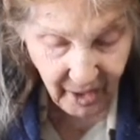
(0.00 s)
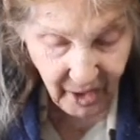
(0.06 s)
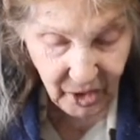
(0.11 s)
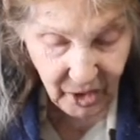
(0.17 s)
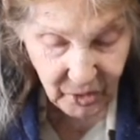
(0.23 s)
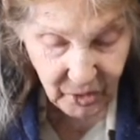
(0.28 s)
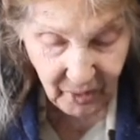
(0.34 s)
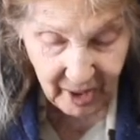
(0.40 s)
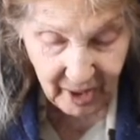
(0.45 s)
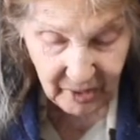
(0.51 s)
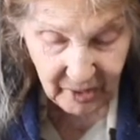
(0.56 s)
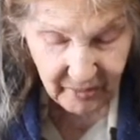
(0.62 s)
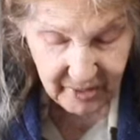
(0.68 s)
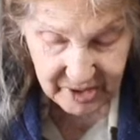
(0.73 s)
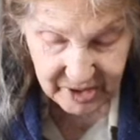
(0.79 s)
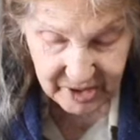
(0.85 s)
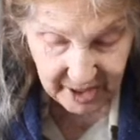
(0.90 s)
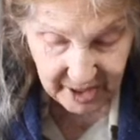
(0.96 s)

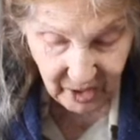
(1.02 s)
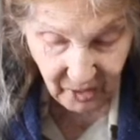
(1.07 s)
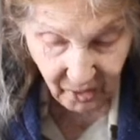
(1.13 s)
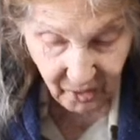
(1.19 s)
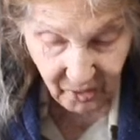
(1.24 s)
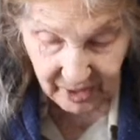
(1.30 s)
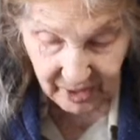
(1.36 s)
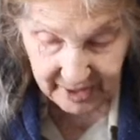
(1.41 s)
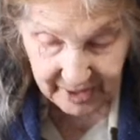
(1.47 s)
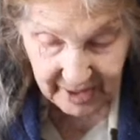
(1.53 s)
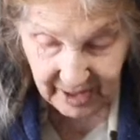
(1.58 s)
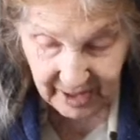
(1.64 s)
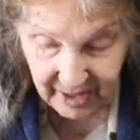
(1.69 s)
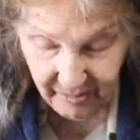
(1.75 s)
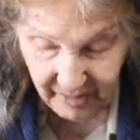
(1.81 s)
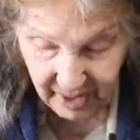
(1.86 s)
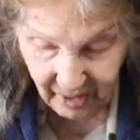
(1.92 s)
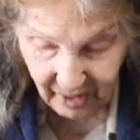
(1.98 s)
Gregory said, only in
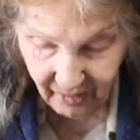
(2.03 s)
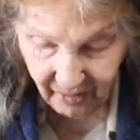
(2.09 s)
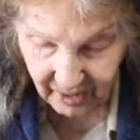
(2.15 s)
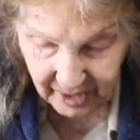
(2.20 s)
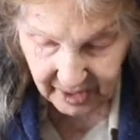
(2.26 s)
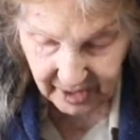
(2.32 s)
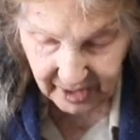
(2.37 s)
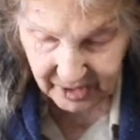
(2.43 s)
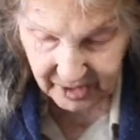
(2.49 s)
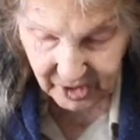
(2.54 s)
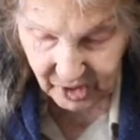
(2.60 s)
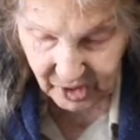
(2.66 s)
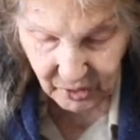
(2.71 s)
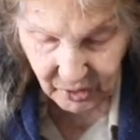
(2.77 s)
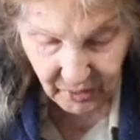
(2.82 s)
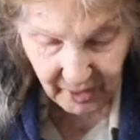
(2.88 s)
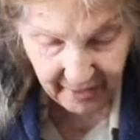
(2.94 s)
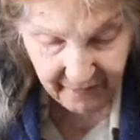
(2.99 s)
America do
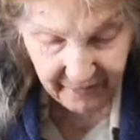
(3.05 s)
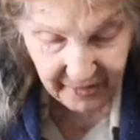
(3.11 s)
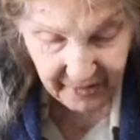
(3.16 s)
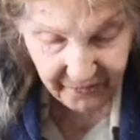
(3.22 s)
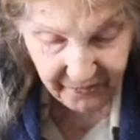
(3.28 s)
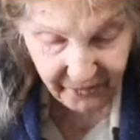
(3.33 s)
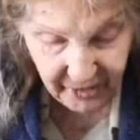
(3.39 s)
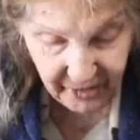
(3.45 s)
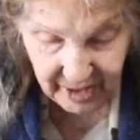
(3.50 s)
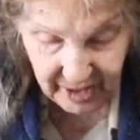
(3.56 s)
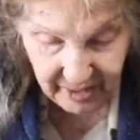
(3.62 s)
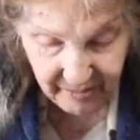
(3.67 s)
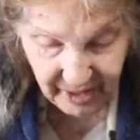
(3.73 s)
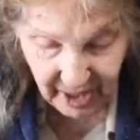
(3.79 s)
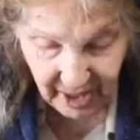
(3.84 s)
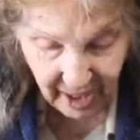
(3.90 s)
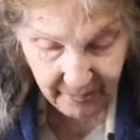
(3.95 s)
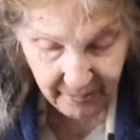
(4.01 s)
you have the freedom
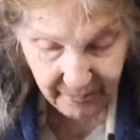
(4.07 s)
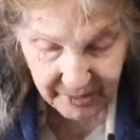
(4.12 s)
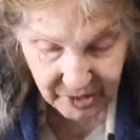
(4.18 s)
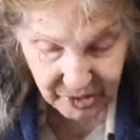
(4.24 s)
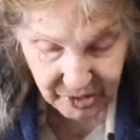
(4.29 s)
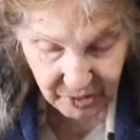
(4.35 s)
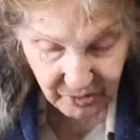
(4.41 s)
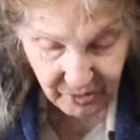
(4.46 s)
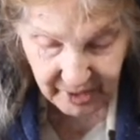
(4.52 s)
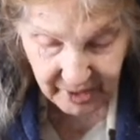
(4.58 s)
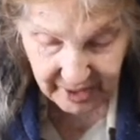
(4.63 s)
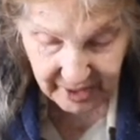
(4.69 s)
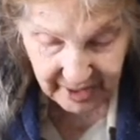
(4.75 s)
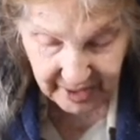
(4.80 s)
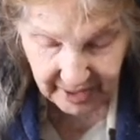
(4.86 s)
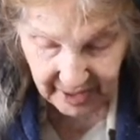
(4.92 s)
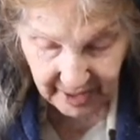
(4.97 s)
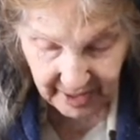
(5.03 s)
and
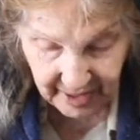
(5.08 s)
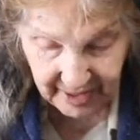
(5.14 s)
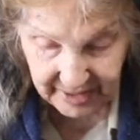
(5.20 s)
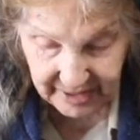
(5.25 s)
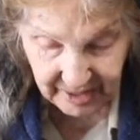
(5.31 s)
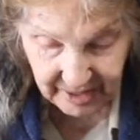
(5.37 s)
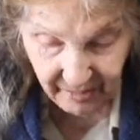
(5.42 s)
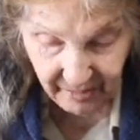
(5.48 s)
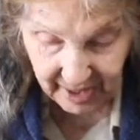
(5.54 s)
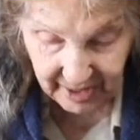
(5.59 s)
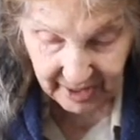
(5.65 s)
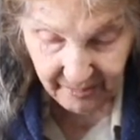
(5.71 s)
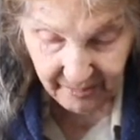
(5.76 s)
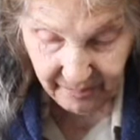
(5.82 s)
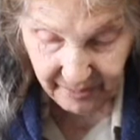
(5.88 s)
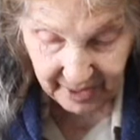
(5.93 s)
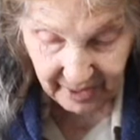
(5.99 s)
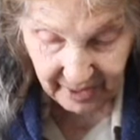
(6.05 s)
opportunity to make a
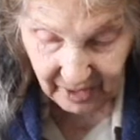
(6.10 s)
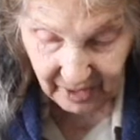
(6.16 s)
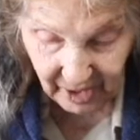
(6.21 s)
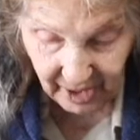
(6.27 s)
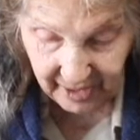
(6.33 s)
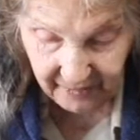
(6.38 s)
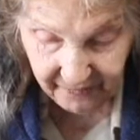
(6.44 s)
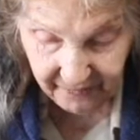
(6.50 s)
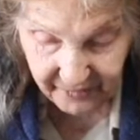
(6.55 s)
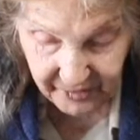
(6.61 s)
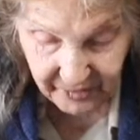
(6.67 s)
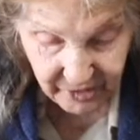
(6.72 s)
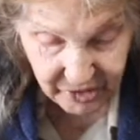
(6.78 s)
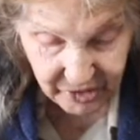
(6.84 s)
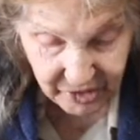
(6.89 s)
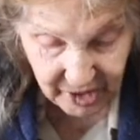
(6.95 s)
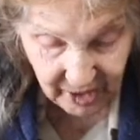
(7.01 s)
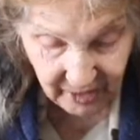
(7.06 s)
better life for
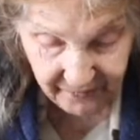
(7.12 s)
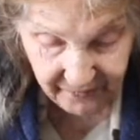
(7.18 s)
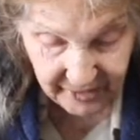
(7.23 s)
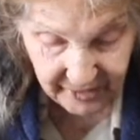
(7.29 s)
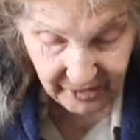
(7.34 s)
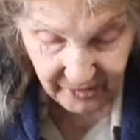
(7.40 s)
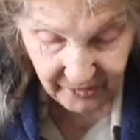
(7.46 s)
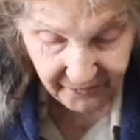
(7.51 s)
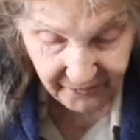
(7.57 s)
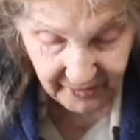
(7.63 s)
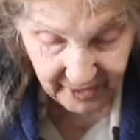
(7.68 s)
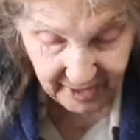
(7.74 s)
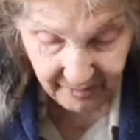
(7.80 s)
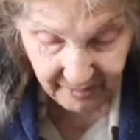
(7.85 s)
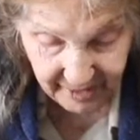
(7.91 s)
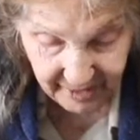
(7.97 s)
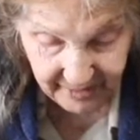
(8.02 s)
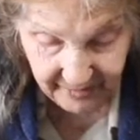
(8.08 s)
yourself and your
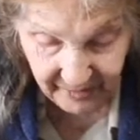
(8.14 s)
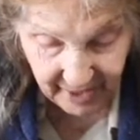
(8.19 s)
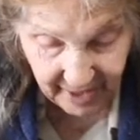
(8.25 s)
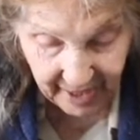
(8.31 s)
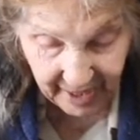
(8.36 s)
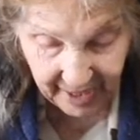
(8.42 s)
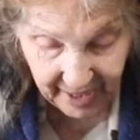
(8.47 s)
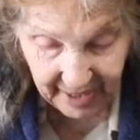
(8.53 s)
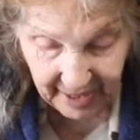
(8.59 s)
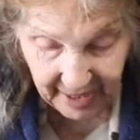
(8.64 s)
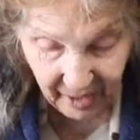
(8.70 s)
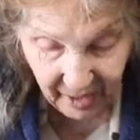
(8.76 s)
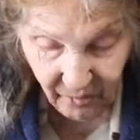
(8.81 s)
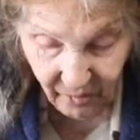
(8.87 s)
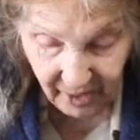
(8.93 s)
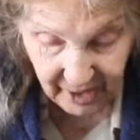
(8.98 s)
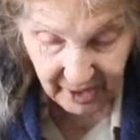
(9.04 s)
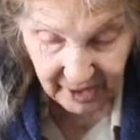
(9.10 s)
family, and I
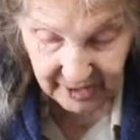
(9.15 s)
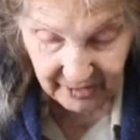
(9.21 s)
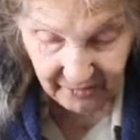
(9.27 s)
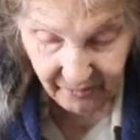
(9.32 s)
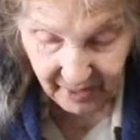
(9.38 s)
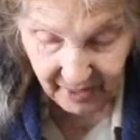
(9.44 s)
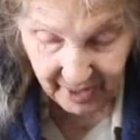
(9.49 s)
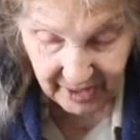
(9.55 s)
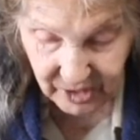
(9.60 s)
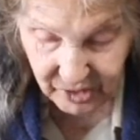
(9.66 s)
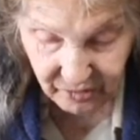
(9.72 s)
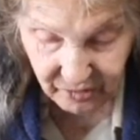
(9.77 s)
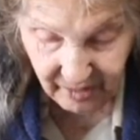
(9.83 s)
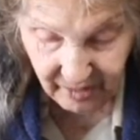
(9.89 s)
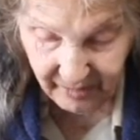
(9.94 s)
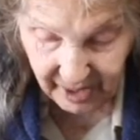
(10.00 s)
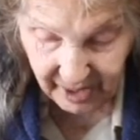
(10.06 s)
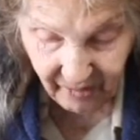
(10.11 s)
want to give back to
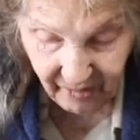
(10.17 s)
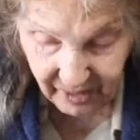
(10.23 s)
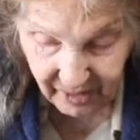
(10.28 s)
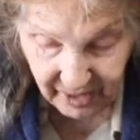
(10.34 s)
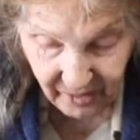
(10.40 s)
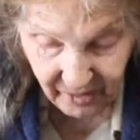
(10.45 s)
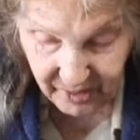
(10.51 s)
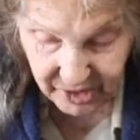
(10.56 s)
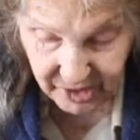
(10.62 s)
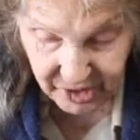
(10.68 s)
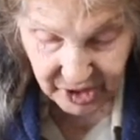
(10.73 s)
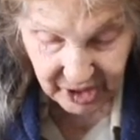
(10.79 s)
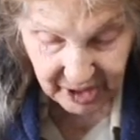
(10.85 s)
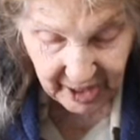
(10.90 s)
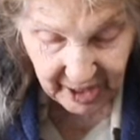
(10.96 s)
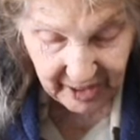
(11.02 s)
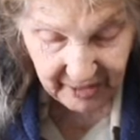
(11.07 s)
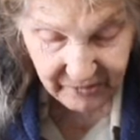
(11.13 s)
America what she
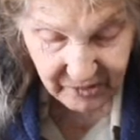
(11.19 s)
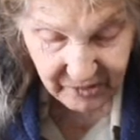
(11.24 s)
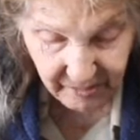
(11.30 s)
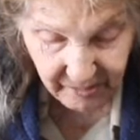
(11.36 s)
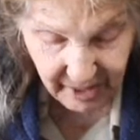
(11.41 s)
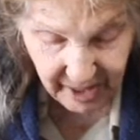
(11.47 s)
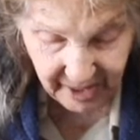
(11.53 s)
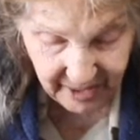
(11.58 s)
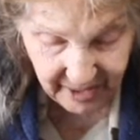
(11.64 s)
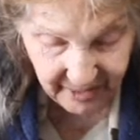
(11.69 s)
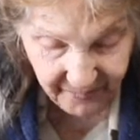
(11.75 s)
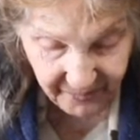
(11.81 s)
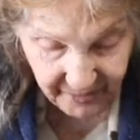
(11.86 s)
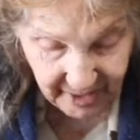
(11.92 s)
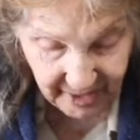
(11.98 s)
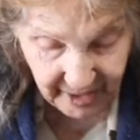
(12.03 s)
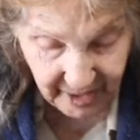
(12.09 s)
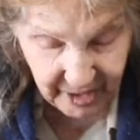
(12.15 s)
gave to me.
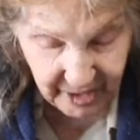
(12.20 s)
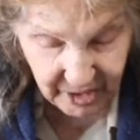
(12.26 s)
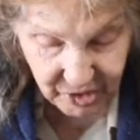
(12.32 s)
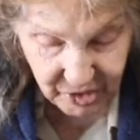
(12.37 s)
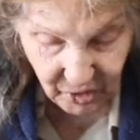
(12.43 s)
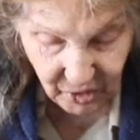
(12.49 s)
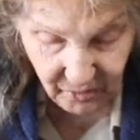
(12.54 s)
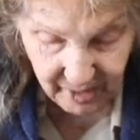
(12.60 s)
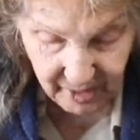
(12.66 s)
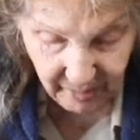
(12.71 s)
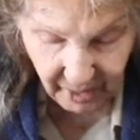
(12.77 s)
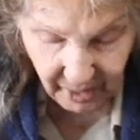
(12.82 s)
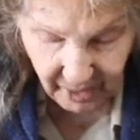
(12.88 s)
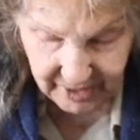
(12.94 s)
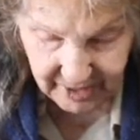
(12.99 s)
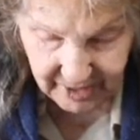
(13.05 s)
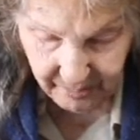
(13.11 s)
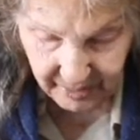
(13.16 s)
So we
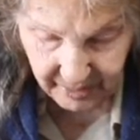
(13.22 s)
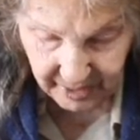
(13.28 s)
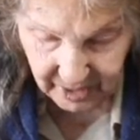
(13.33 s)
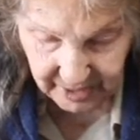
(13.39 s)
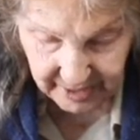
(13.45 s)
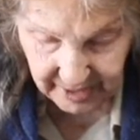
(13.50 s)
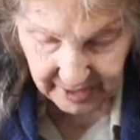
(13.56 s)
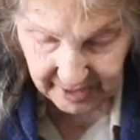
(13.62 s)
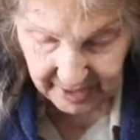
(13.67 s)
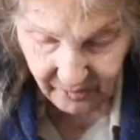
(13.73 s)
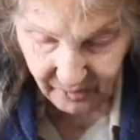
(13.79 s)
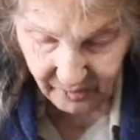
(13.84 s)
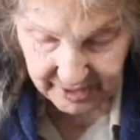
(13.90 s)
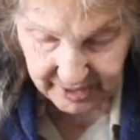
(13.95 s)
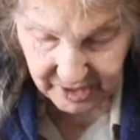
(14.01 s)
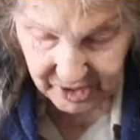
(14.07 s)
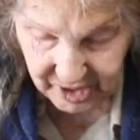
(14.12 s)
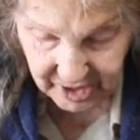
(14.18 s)
bought the building at
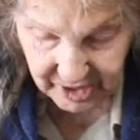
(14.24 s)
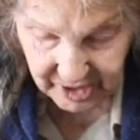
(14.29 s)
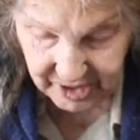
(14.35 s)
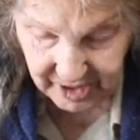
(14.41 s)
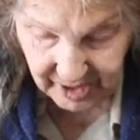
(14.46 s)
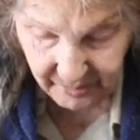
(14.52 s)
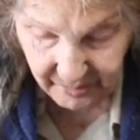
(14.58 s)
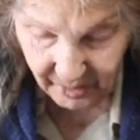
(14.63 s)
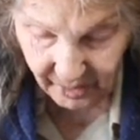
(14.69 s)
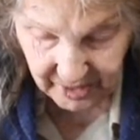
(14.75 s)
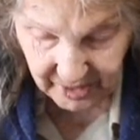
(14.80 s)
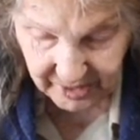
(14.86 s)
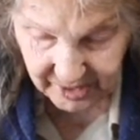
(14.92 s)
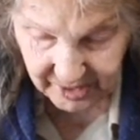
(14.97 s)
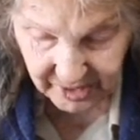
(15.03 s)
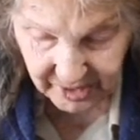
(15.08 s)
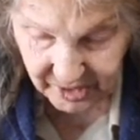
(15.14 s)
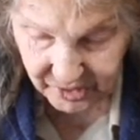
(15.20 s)
160
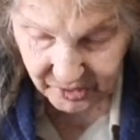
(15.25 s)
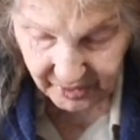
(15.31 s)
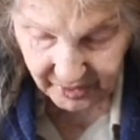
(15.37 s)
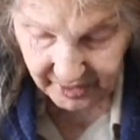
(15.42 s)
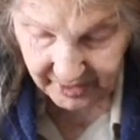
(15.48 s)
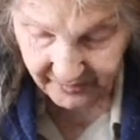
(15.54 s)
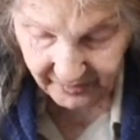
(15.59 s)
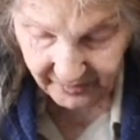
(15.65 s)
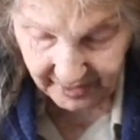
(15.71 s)
Boylston Street